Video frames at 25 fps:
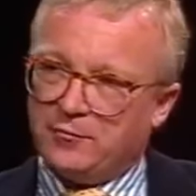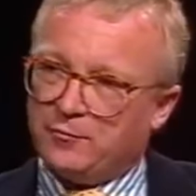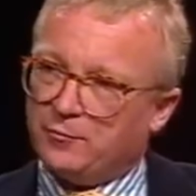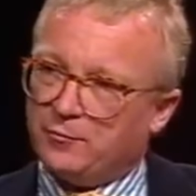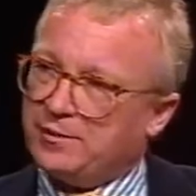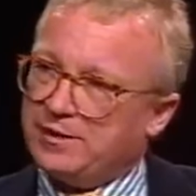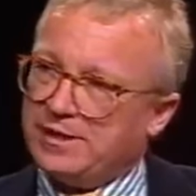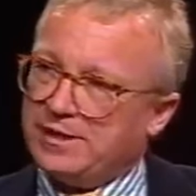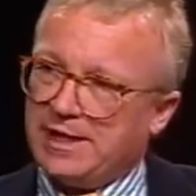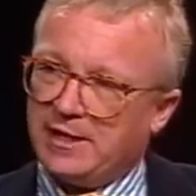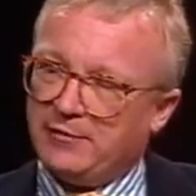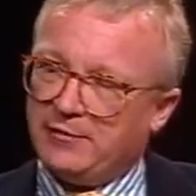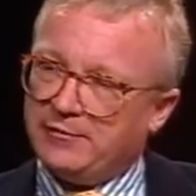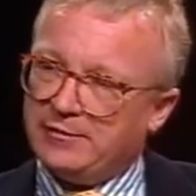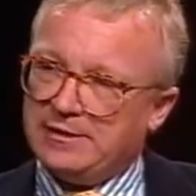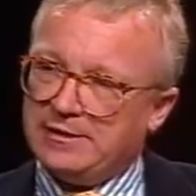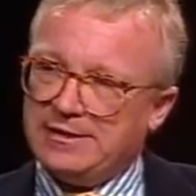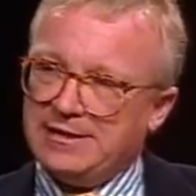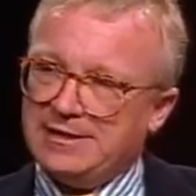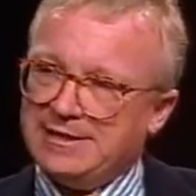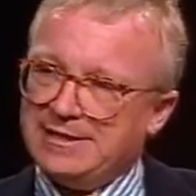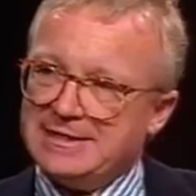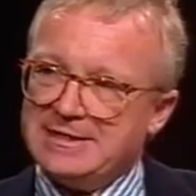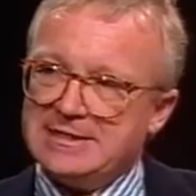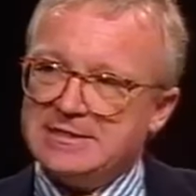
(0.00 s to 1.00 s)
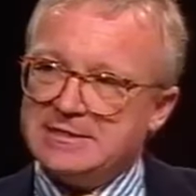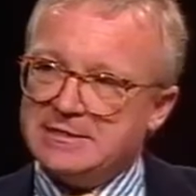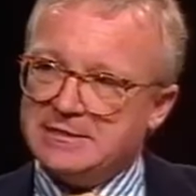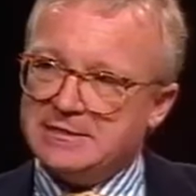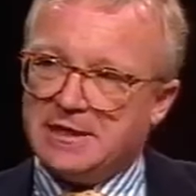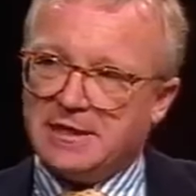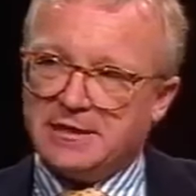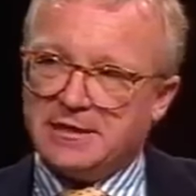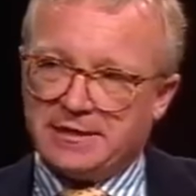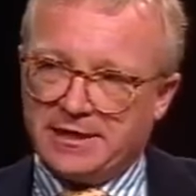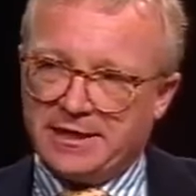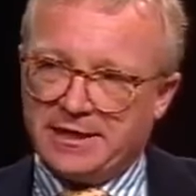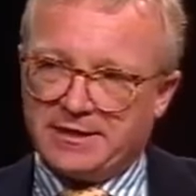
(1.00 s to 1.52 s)
Reality is
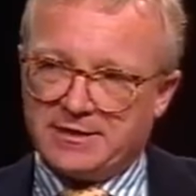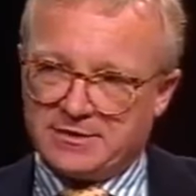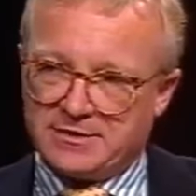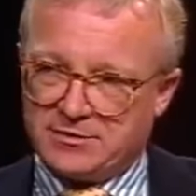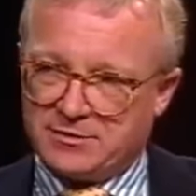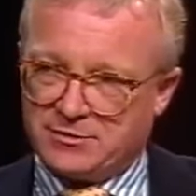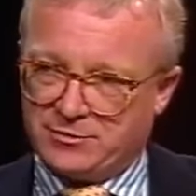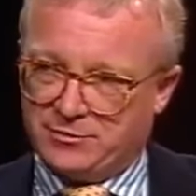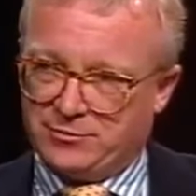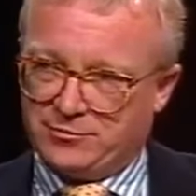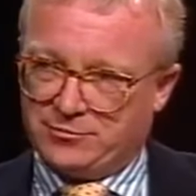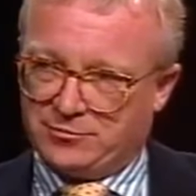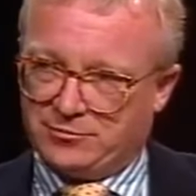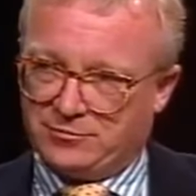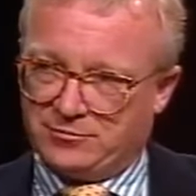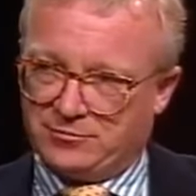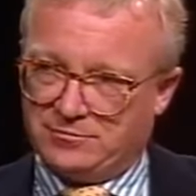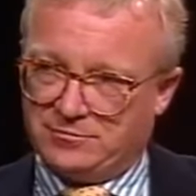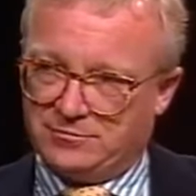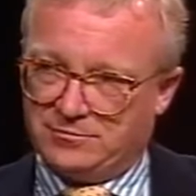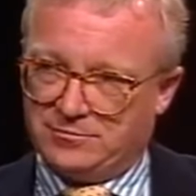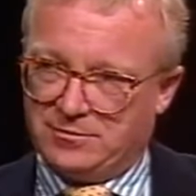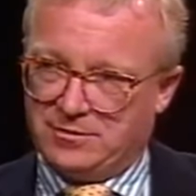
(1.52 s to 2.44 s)
not external.